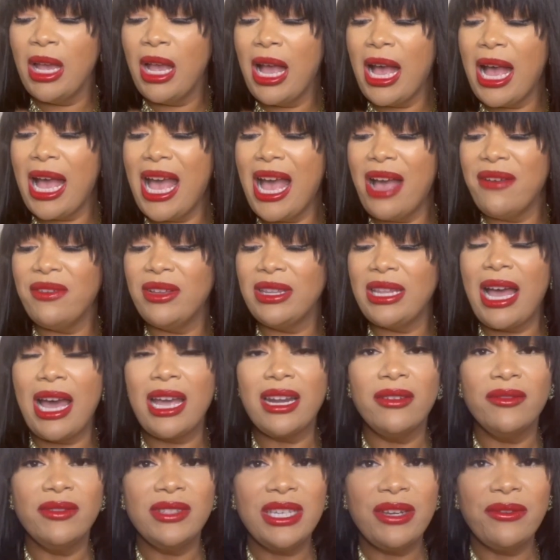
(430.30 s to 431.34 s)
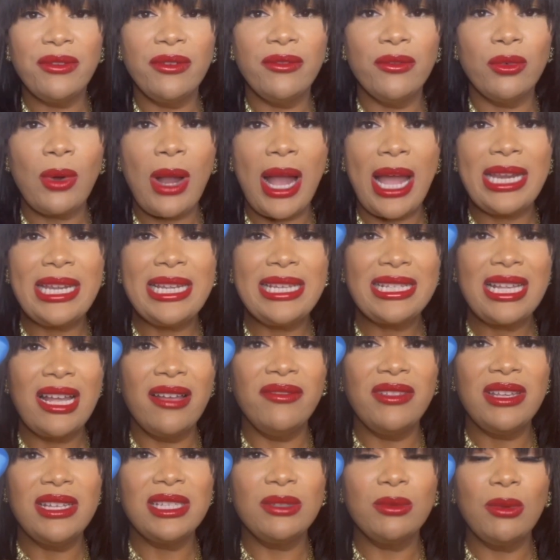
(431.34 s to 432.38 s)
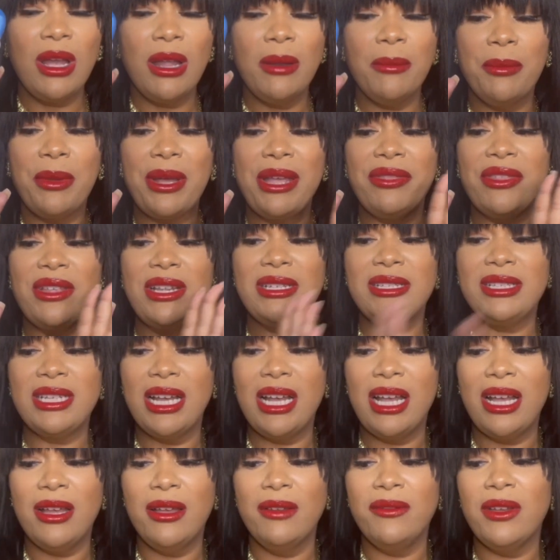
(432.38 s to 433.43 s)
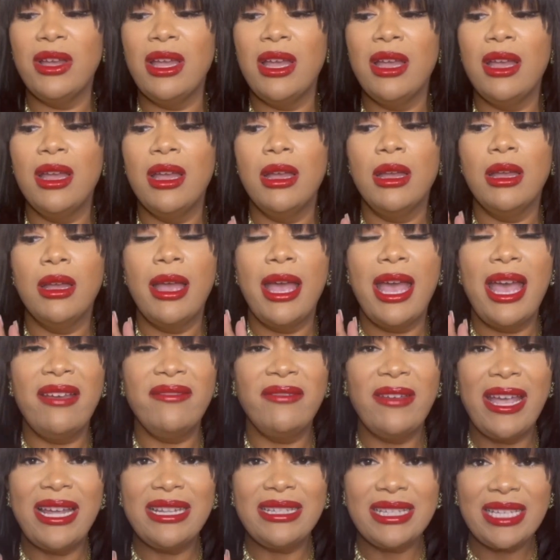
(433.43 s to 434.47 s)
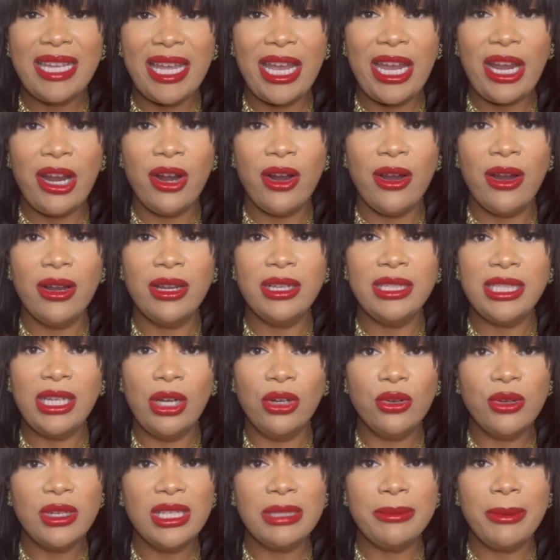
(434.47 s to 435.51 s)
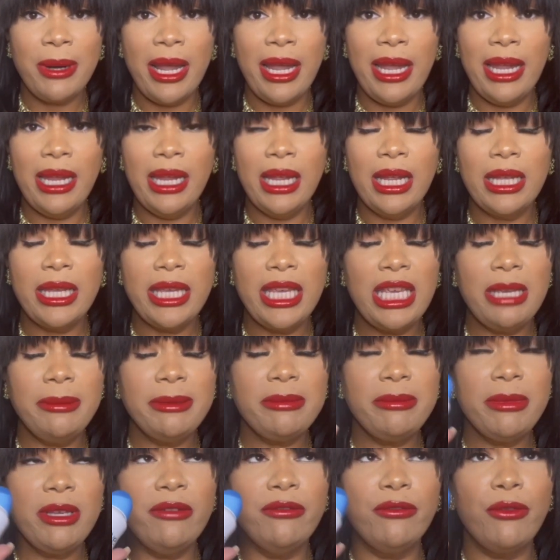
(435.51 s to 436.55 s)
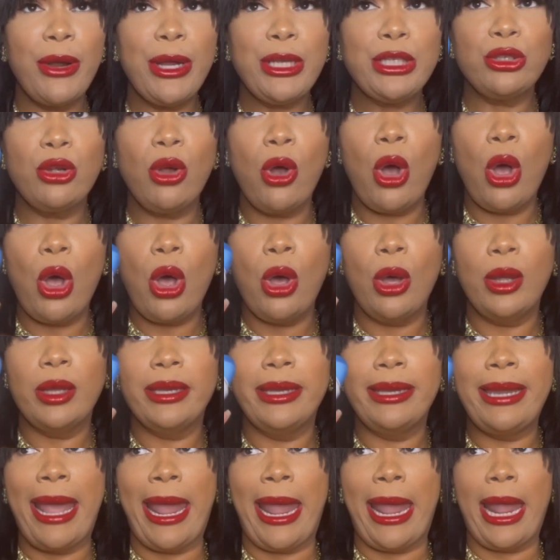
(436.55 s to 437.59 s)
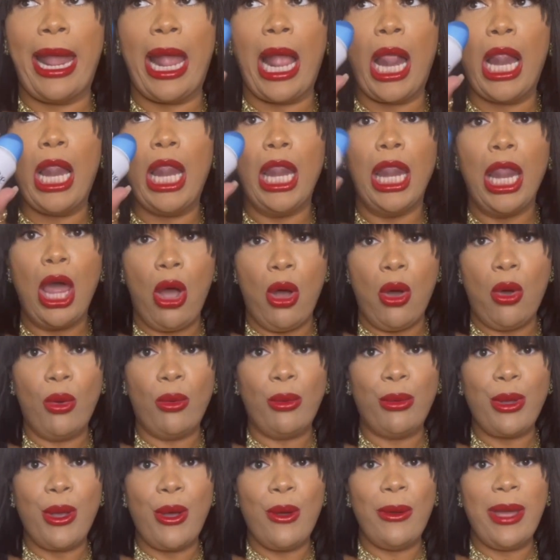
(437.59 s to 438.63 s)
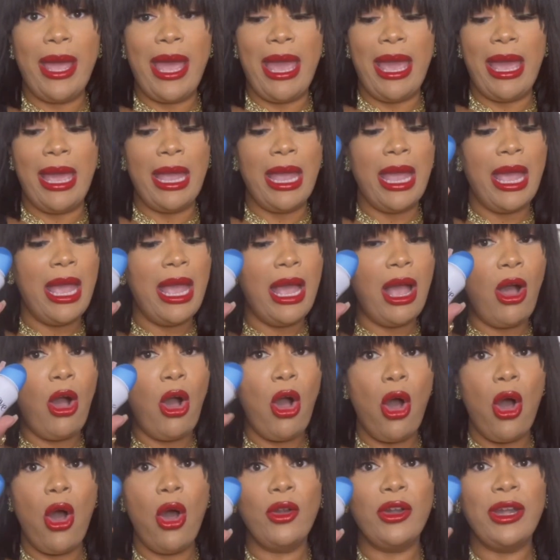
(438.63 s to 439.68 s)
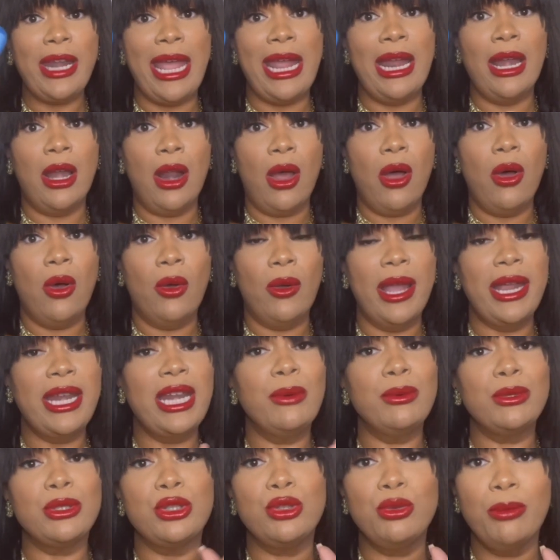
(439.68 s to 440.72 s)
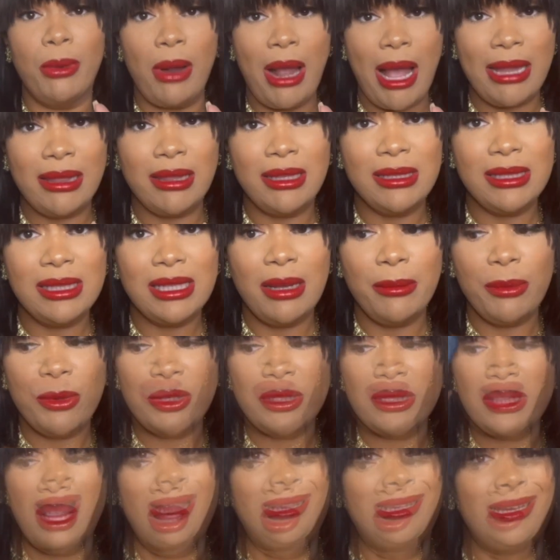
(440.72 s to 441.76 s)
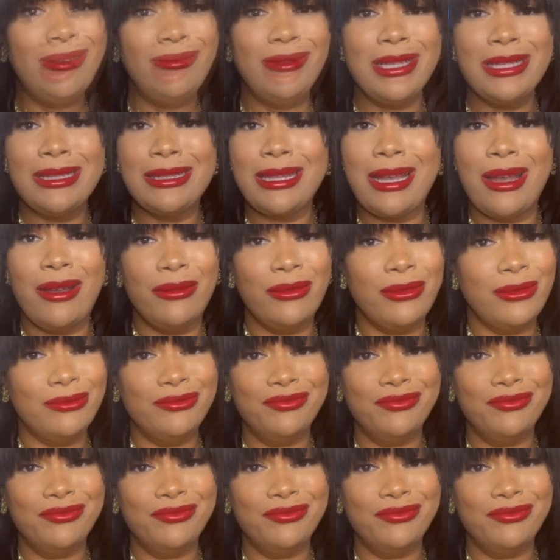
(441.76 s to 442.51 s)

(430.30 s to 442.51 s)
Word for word: I have a lot of different varieties of this one, but the Dove Advanced Care Deodorant Spray keeps me fresh all day long, okay? All day long. And it was super hot this summer, oh, so I love this stuff.